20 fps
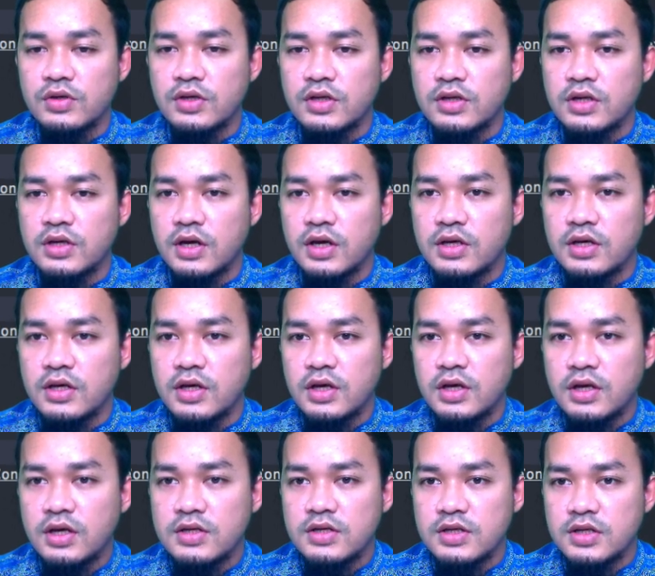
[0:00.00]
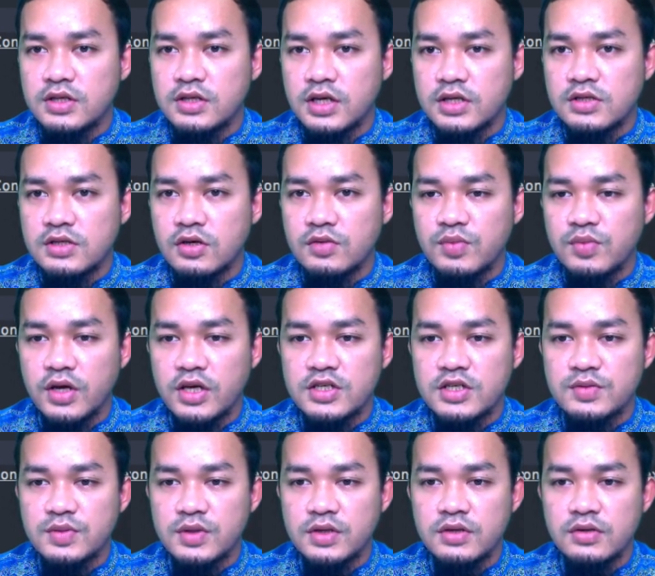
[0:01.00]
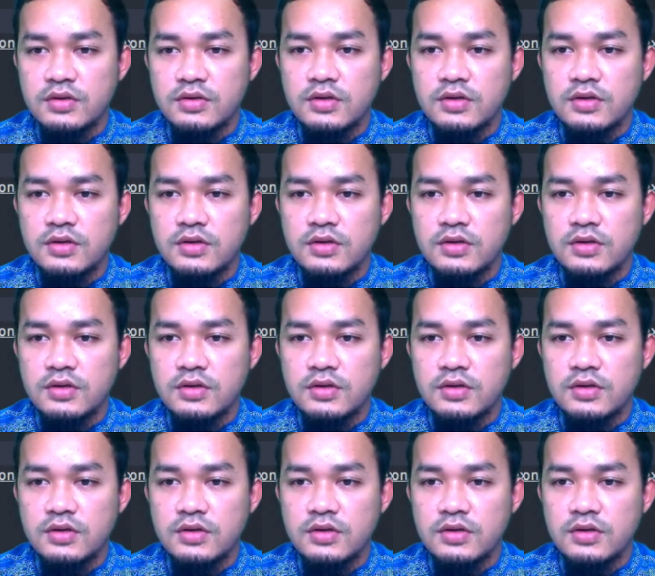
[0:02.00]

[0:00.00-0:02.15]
in this index.php.